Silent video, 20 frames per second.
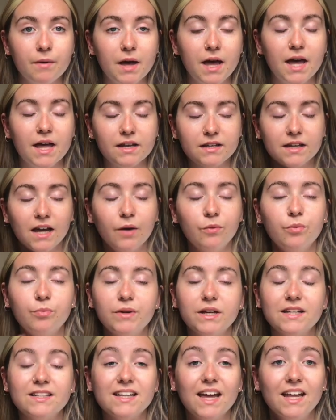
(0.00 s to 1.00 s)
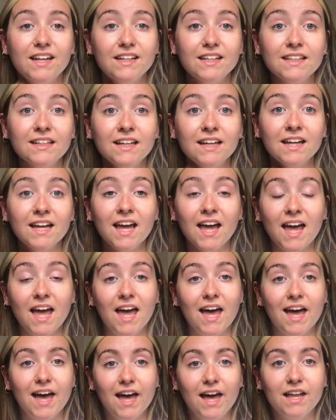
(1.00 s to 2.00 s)
and I will be attending,
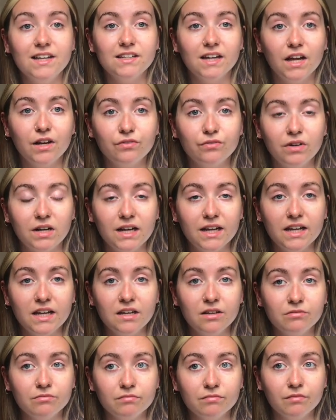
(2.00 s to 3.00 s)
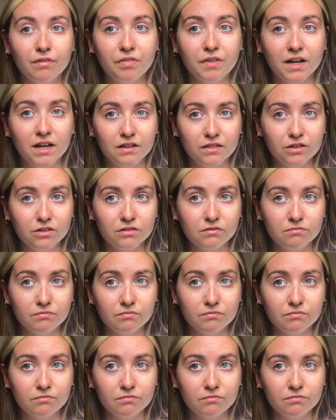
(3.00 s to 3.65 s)
and I really think that